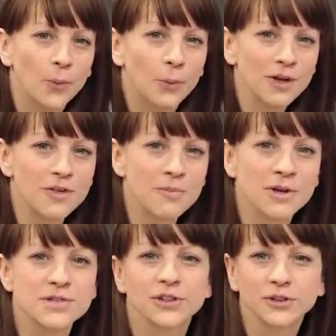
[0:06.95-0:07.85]
One of the
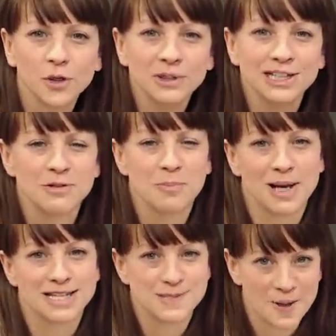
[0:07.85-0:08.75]
most commonly
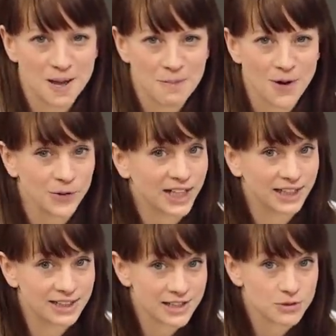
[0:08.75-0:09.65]
replaced spare part in
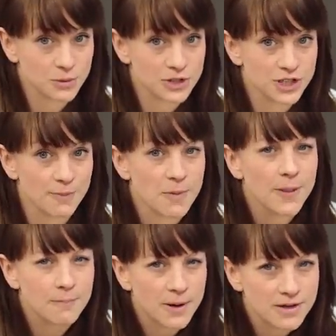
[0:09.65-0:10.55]
any dishwasher are
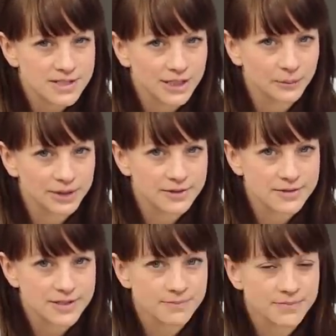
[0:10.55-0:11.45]
the basket
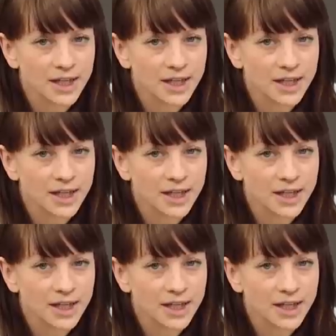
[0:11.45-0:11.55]
wheels.